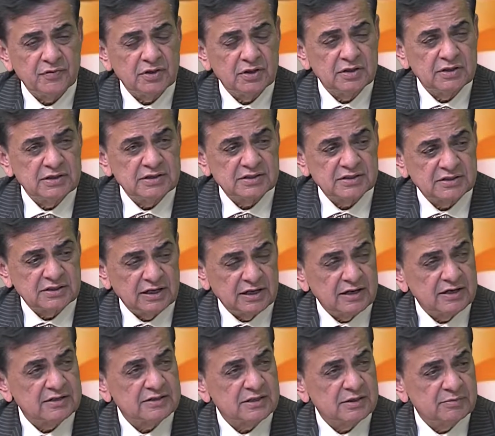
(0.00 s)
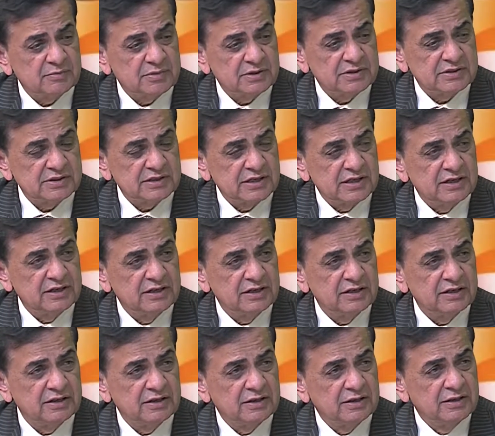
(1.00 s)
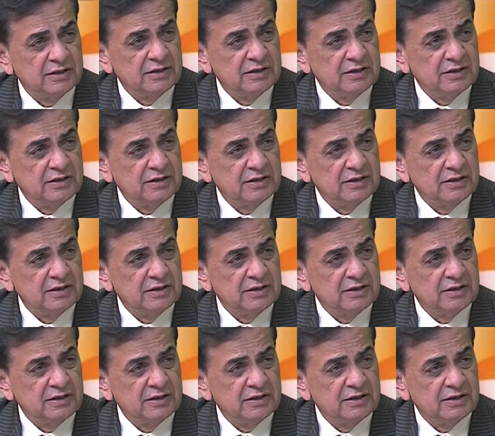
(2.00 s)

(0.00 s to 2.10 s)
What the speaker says: this terrorism is really